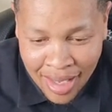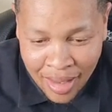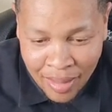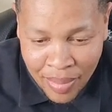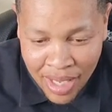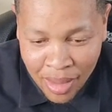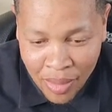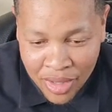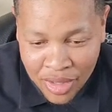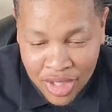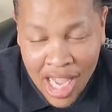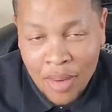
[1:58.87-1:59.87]
being on the
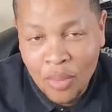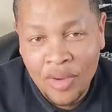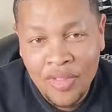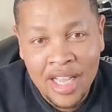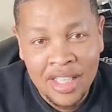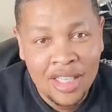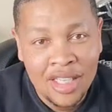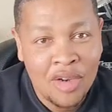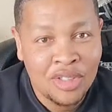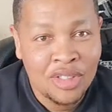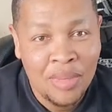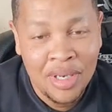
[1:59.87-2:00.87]
chat where they can talk
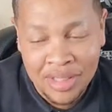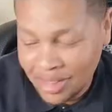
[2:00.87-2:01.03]
amongst